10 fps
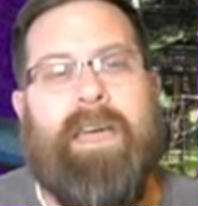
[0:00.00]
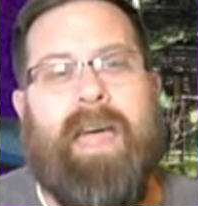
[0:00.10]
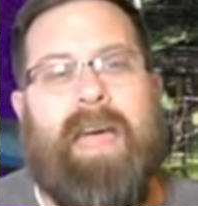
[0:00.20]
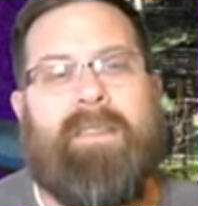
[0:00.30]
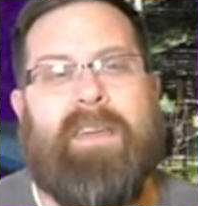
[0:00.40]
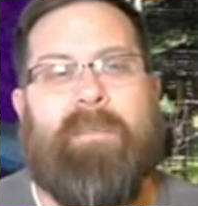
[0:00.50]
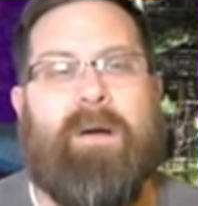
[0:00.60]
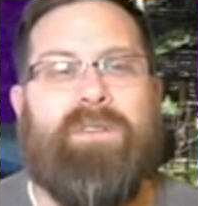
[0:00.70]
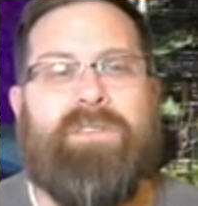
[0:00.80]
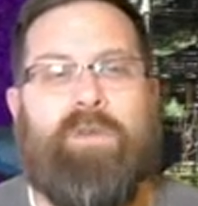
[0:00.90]
and then
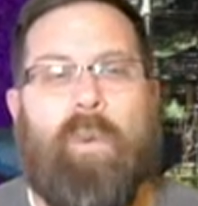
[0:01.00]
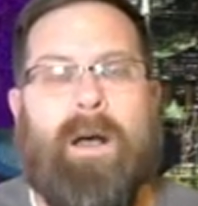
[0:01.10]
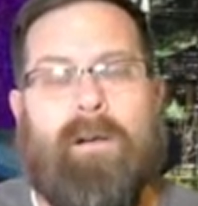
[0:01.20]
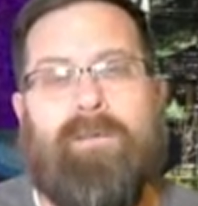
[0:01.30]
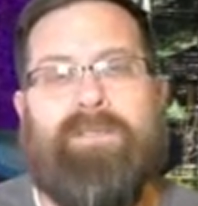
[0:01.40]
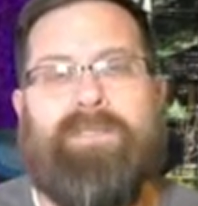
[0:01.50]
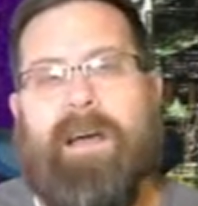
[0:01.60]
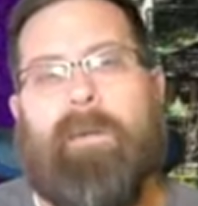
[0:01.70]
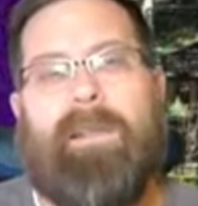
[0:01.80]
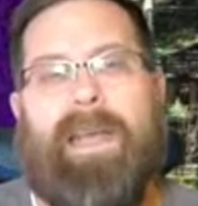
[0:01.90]
about 12
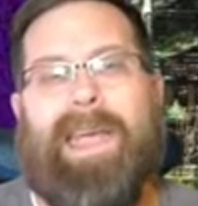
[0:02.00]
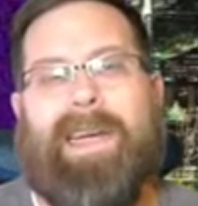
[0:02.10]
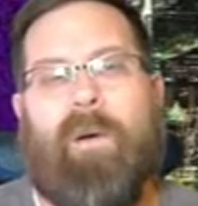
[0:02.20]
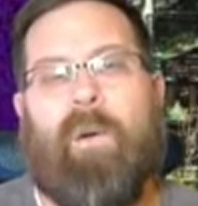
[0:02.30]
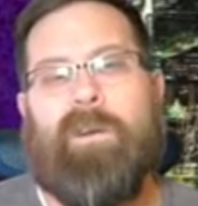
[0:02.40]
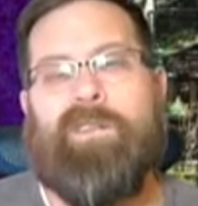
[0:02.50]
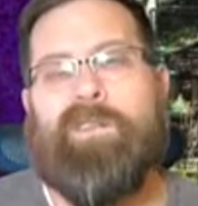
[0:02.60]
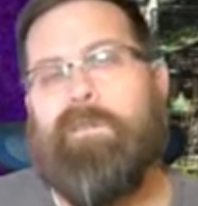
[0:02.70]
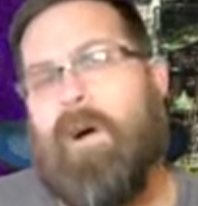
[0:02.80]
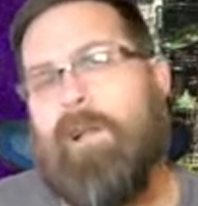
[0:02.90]
AA or
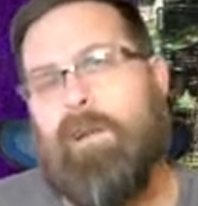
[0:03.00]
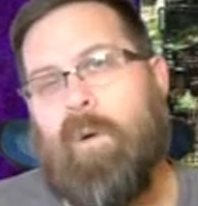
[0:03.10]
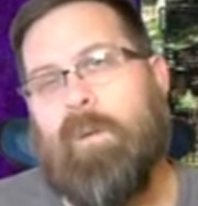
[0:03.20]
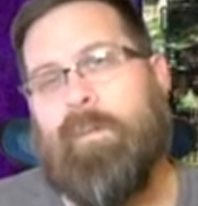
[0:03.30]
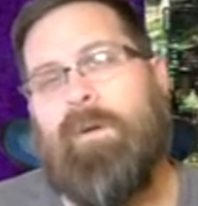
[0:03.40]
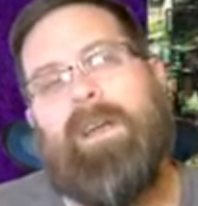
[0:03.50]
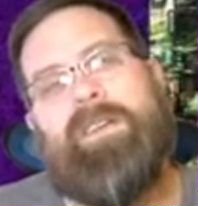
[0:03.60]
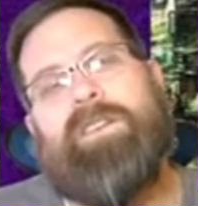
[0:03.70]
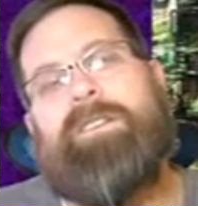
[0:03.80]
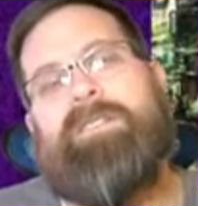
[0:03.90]
smaller
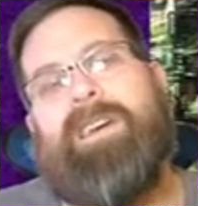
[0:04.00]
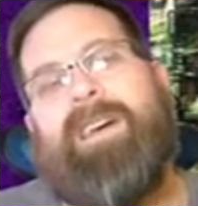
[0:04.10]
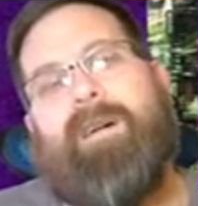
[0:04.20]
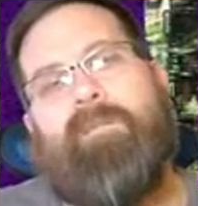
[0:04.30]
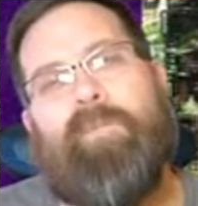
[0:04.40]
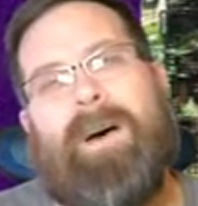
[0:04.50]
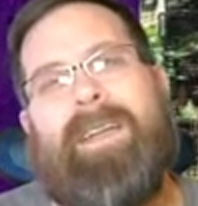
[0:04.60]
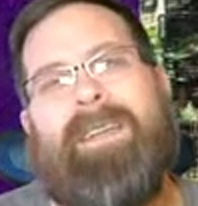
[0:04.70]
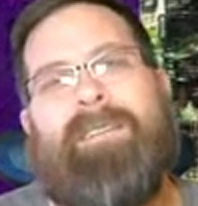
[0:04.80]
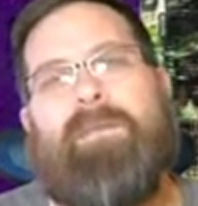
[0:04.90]
corporations,
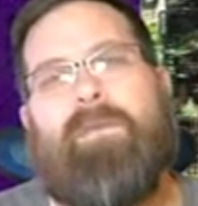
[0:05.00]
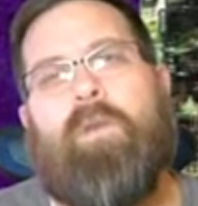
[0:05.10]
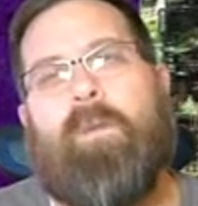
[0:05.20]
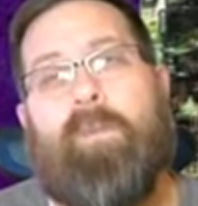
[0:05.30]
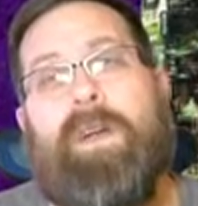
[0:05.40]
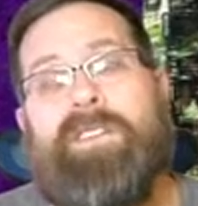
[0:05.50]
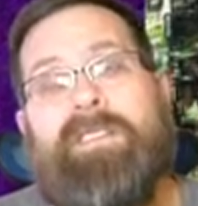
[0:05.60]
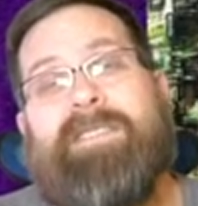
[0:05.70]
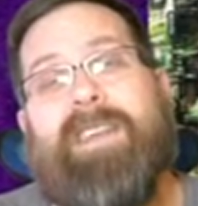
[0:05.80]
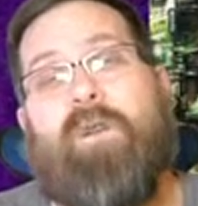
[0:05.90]
but
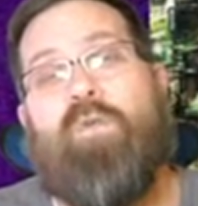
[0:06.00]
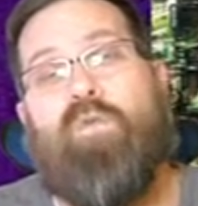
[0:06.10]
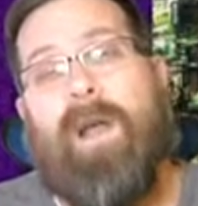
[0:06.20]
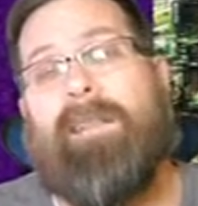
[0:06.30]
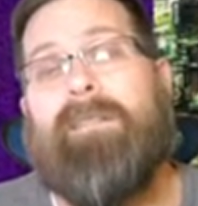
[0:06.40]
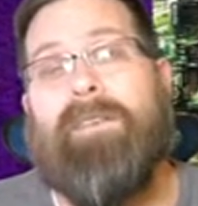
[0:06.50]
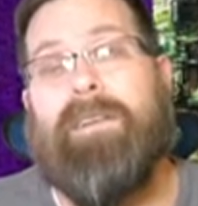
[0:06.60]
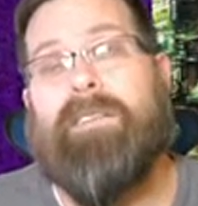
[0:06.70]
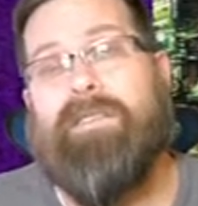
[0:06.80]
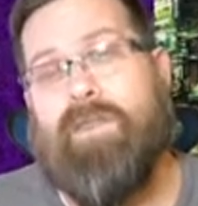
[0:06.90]
corporations that are
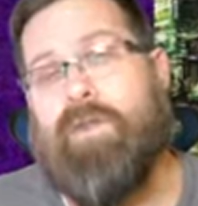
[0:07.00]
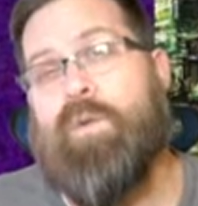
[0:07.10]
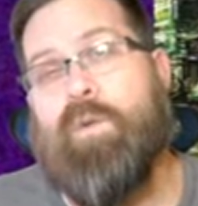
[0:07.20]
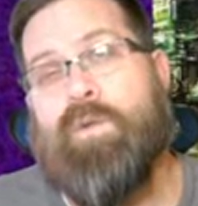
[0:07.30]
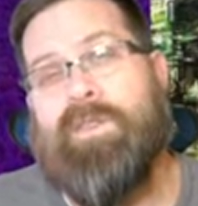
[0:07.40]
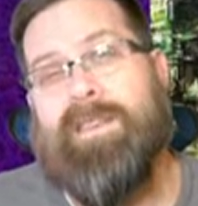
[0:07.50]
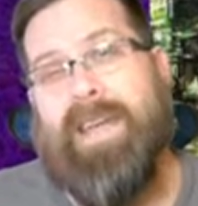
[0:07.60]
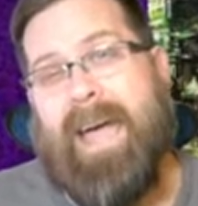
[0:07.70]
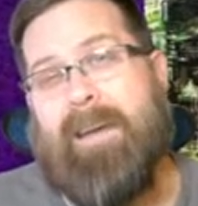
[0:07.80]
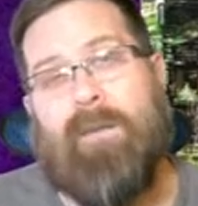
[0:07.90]
relevant to
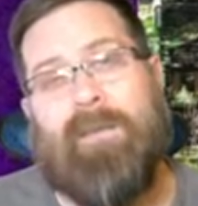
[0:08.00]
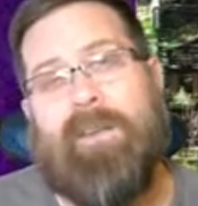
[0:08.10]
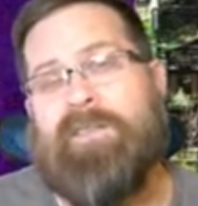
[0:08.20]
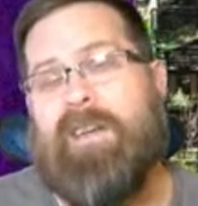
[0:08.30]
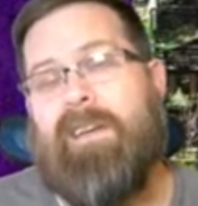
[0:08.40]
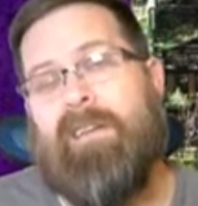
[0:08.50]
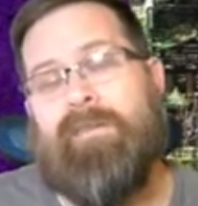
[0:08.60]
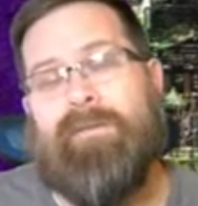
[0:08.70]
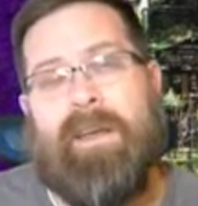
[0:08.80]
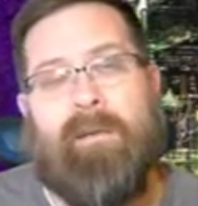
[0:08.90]
Seattle, such
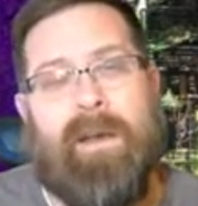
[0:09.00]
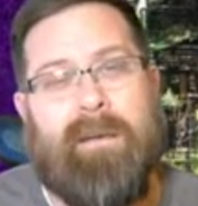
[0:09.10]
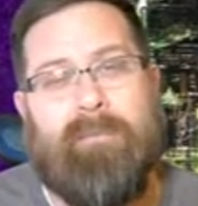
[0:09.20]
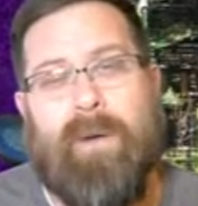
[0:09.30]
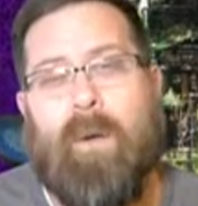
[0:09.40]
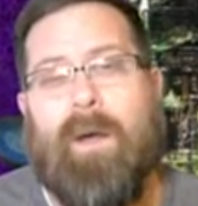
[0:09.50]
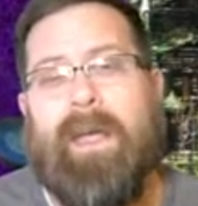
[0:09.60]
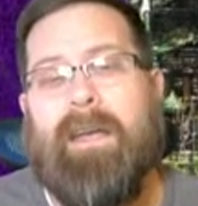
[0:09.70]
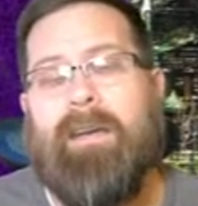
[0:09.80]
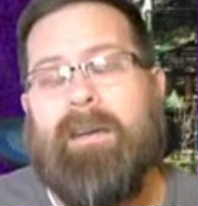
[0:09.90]
as Federated
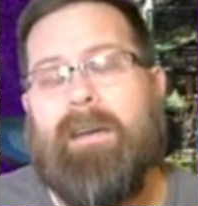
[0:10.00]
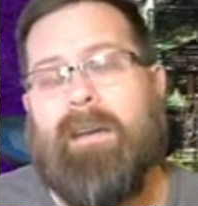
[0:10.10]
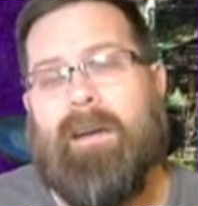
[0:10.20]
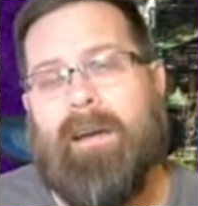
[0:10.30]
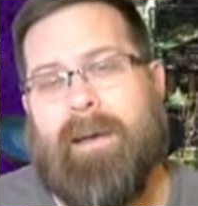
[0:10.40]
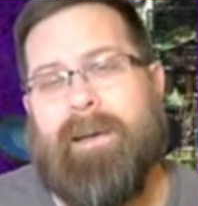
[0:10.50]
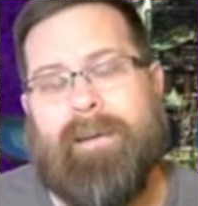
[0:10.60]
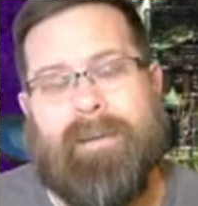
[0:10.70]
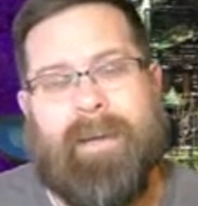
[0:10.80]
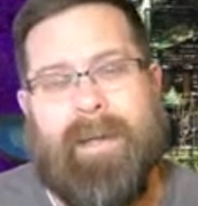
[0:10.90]
Boeing
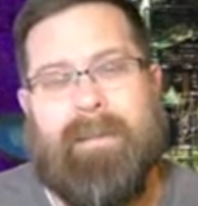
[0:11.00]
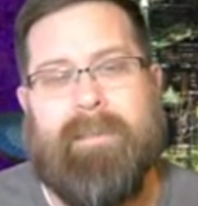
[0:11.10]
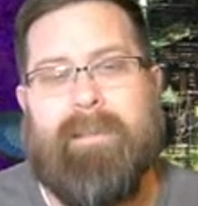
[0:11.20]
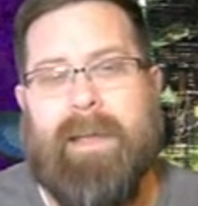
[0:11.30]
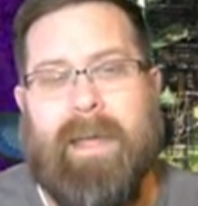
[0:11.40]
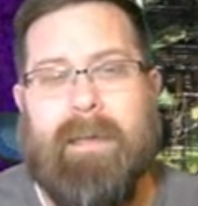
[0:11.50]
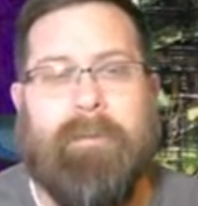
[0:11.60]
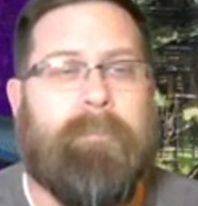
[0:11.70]
and the like.